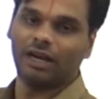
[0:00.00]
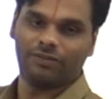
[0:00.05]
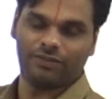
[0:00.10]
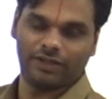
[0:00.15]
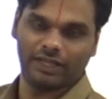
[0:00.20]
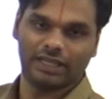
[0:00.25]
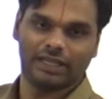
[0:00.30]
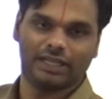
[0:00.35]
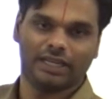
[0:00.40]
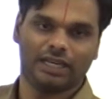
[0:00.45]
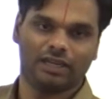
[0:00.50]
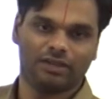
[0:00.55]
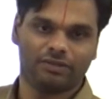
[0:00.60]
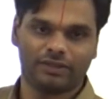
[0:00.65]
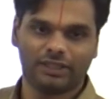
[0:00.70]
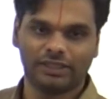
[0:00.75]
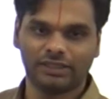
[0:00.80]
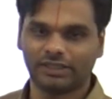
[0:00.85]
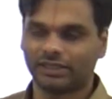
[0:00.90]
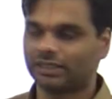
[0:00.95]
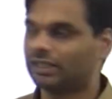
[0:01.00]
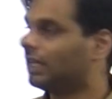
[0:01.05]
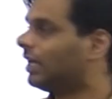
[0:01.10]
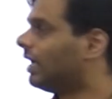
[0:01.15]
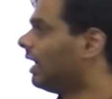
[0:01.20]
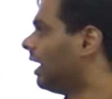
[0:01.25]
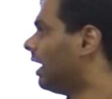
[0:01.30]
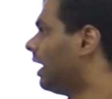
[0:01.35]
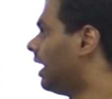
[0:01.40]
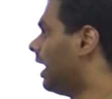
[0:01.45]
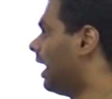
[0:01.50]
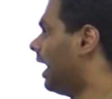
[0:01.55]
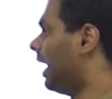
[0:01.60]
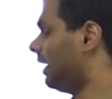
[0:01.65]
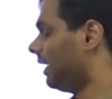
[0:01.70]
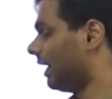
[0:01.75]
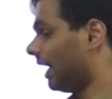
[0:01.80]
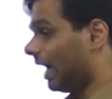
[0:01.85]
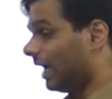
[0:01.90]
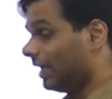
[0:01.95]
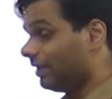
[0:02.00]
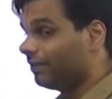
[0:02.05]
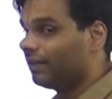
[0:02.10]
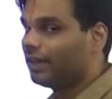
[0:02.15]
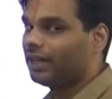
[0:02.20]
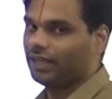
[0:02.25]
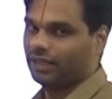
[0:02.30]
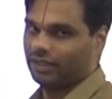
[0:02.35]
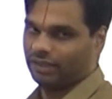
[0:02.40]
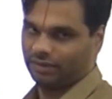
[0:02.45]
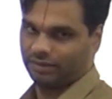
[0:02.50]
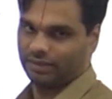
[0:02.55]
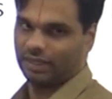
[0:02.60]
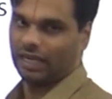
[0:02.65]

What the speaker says: African elephants and ivory.